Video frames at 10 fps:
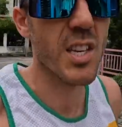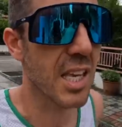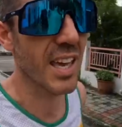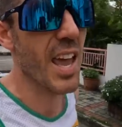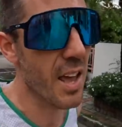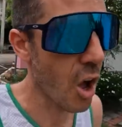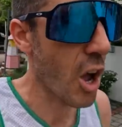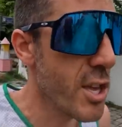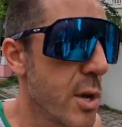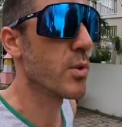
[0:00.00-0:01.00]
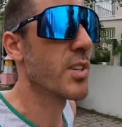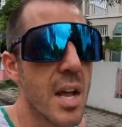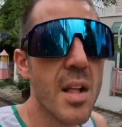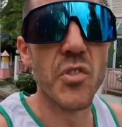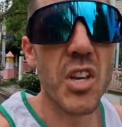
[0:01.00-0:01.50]
It's the kit that I use
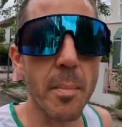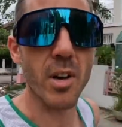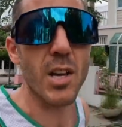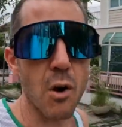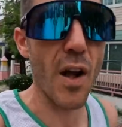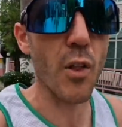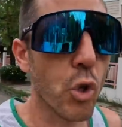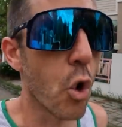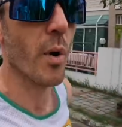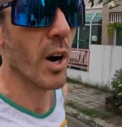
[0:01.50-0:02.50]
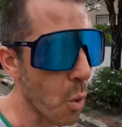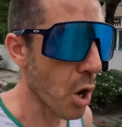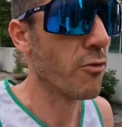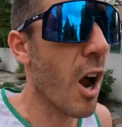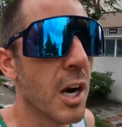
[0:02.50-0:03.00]
to get myself out the door when I
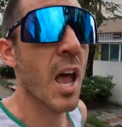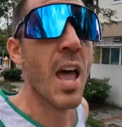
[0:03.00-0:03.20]
wanna run,